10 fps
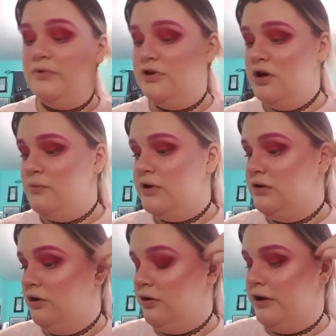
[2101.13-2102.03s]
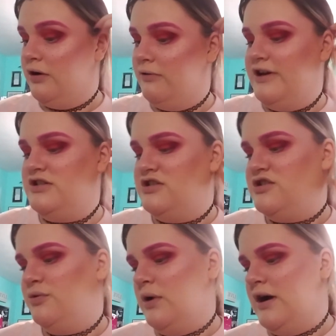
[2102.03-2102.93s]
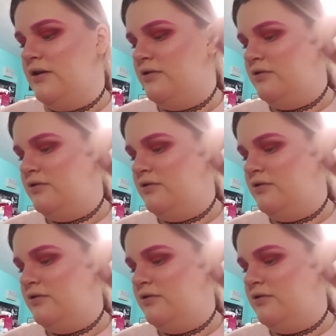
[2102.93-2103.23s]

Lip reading: Don't we look like a righteous twat?